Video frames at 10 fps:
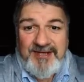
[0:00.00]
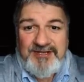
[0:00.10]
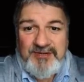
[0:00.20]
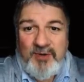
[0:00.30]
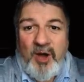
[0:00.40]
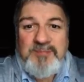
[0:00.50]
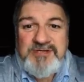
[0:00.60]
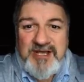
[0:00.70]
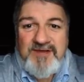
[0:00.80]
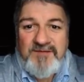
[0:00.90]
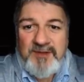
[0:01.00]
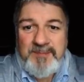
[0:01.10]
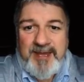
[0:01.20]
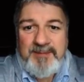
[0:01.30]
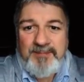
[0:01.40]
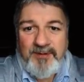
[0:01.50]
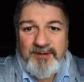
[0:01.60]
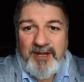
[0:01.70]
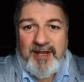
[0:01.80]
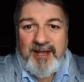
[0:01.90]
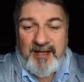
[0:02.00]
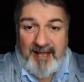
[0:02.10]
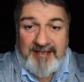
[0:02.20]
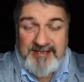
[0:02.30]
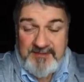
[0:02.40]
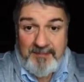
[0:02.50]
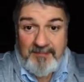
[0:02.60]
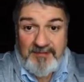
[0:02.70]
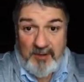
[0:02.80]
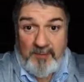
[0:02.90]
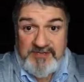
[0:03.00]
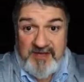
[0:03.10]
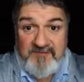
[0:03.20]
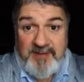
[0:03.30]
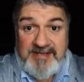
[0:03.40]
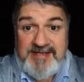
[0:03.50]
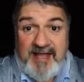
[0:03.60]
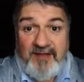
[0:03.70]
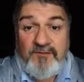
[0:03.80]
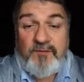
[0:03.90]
to observe other people and to observe myself.